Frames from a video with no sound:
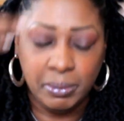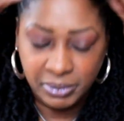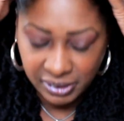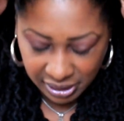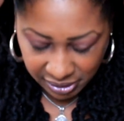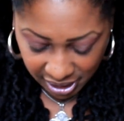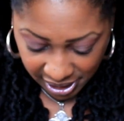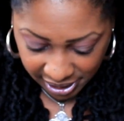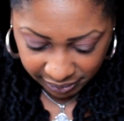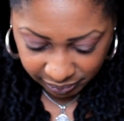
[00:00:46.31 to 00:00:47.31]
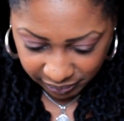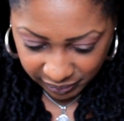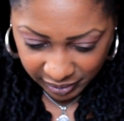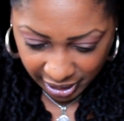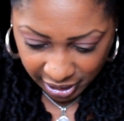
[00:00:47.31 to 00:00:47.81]
Since I,
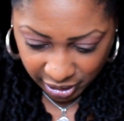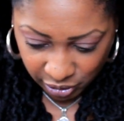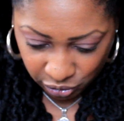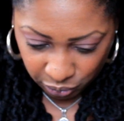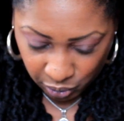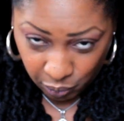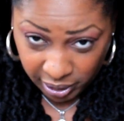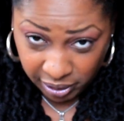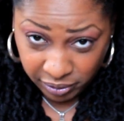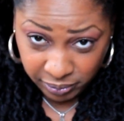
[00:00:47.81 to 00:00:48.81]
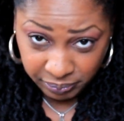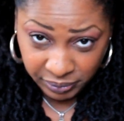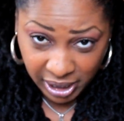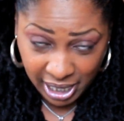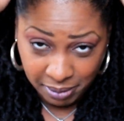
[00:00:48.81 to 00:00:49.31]
like usual, wear
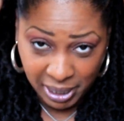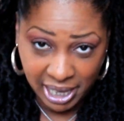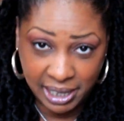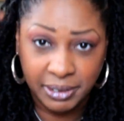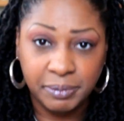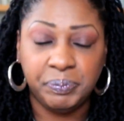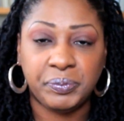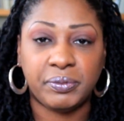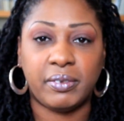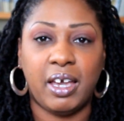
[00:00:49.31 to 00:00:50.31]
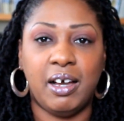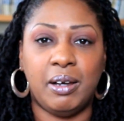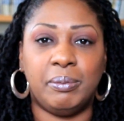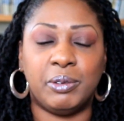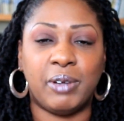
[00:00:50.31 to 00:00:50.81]
a headband
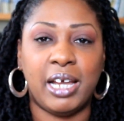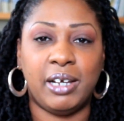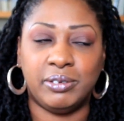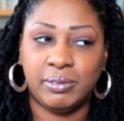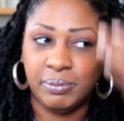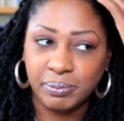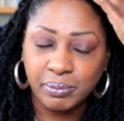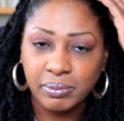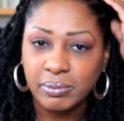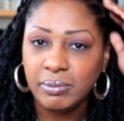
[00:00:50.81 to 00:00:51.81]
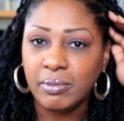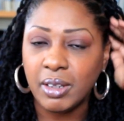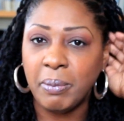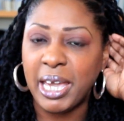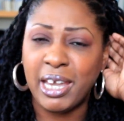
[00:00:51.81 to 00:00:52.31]
around
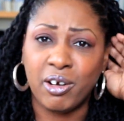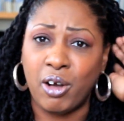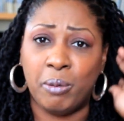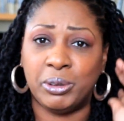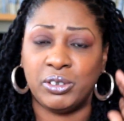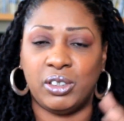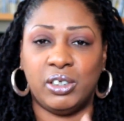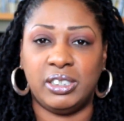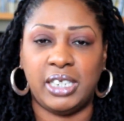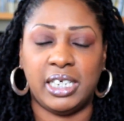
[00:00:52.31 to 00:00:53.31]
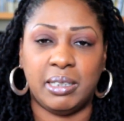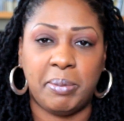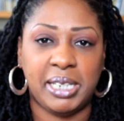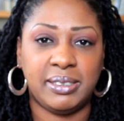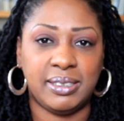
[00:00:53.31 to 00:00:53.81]
my hair almost on a daily
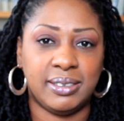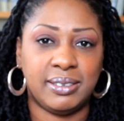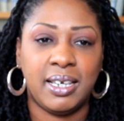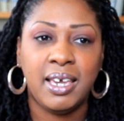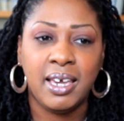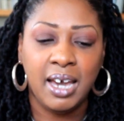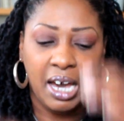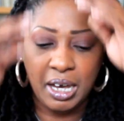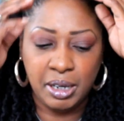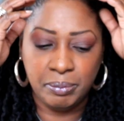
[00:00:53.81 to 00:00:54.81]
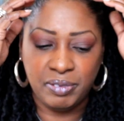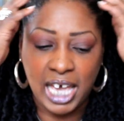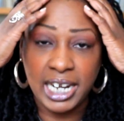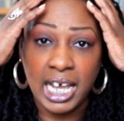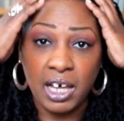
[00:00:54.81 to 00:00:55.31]
basis,
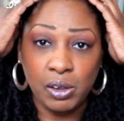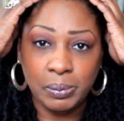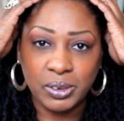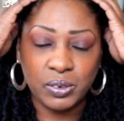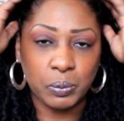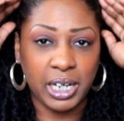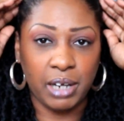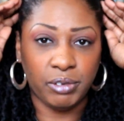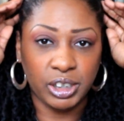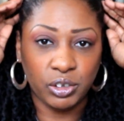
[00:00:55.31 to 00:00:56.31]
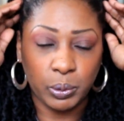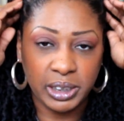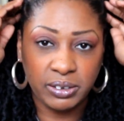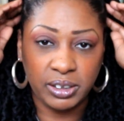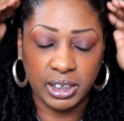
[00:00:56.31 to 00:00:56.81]
that helps when I
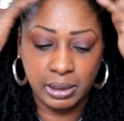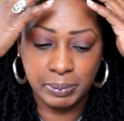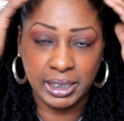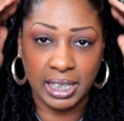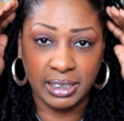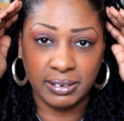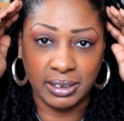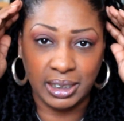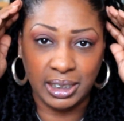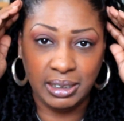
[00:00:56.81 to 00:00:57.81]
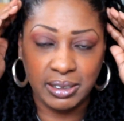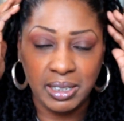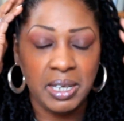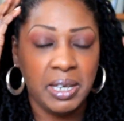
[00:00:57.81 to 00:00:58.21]
retwist to keep it nice and neat.